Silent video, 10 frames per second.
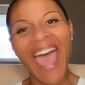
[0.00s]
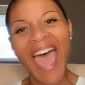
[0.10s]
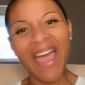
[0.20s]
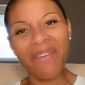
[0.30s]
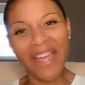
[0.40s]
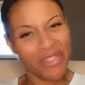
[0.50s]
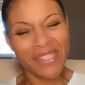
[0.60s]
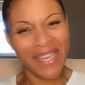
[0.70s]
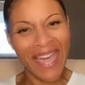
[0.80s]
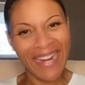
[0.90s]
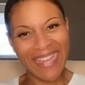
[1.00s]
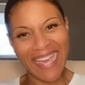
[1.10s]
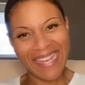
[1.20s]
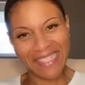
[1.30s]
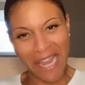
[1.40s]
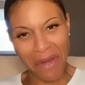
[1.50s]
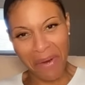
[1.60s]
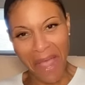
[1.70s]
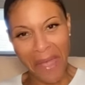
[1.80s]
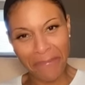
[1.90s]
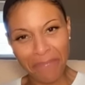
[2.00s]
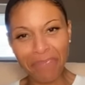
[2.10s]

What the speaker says: All right. You see how they gaslight, right?